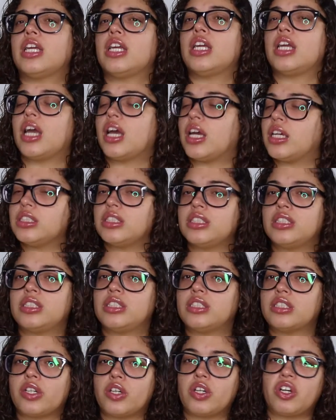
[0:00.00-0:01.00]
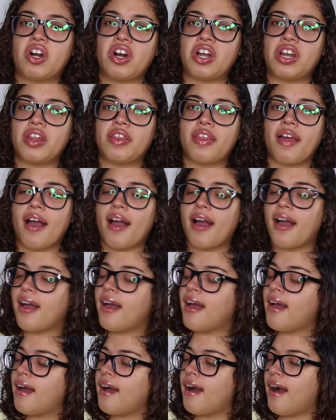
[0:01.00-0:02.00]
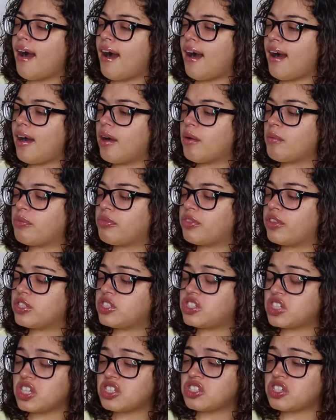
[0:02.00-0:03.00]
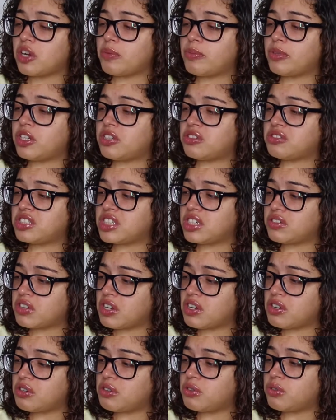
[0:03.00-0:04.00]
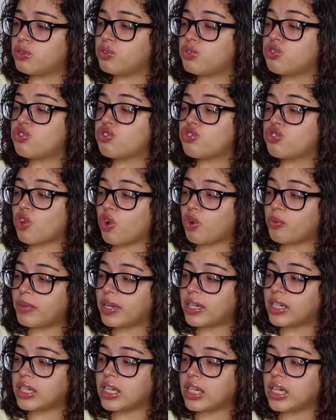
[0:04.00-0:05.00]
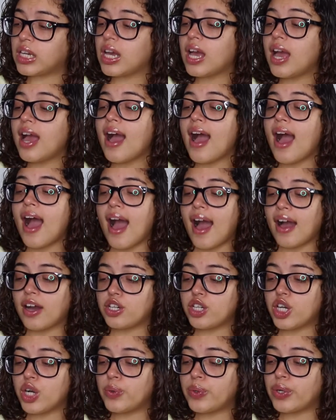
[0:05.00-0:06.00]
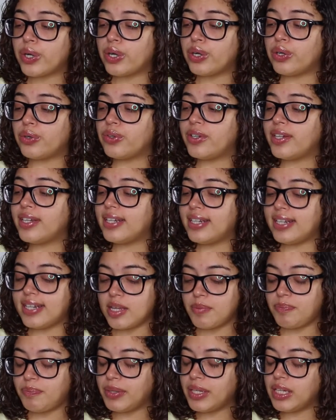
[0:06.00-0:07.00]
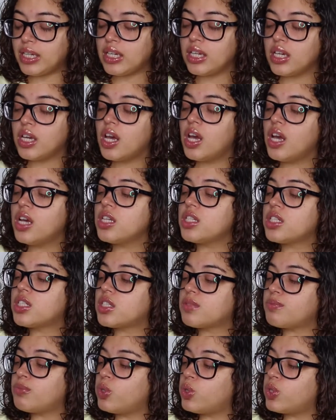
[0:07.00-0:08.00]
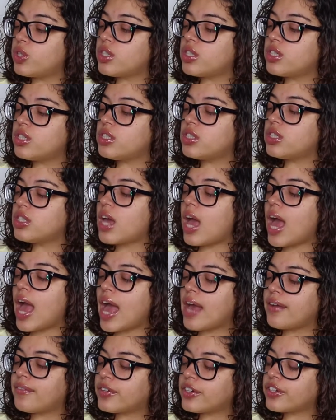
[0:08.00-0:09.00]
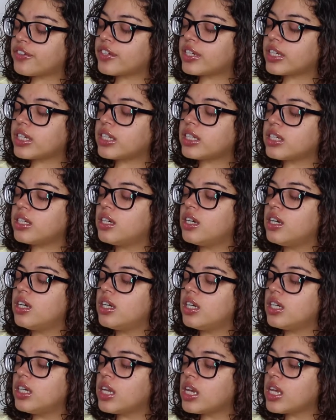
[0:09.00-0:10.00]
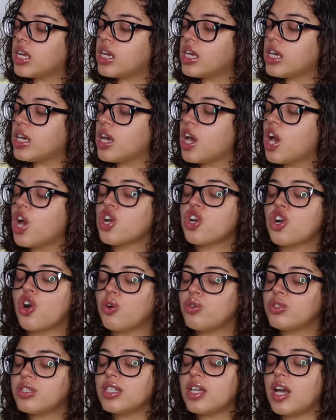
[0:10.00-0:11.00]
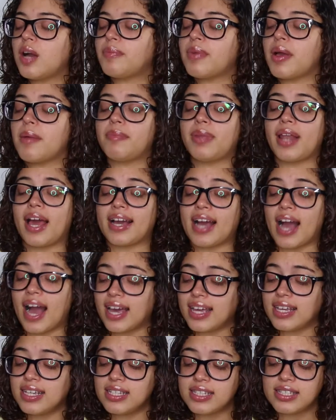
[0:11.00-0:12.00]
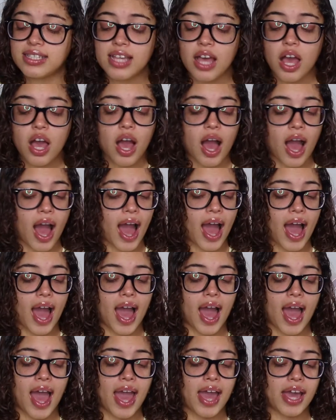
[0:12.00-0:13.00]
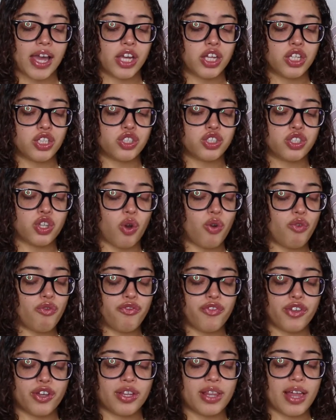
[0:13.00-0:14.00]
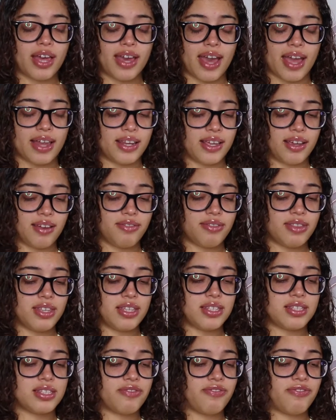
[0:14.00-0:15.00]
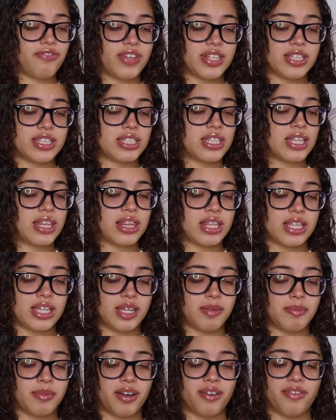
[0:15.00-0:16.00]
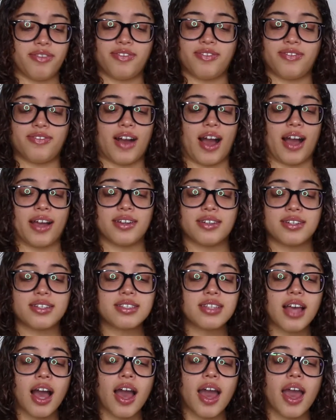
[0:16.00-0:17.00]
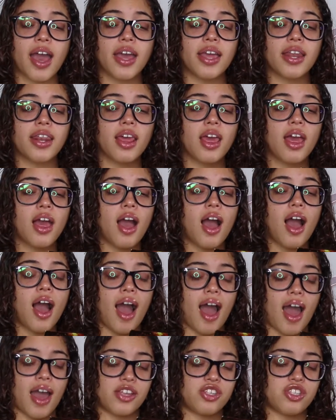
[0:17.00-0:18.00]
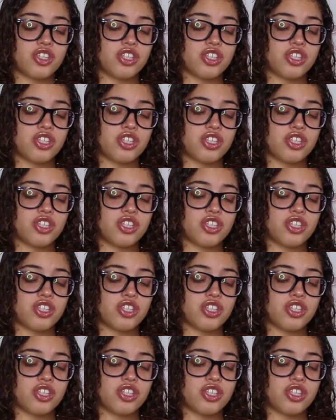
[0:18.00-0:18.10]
and all of that. The shades are Below Zero, Snow Bunny, Hot Cocoa, Nippy, S'mores, Evergreen, Hoodie, Cozy Up, and Black Ice. I don't feel like any of this fits the theme of Fireside. I'm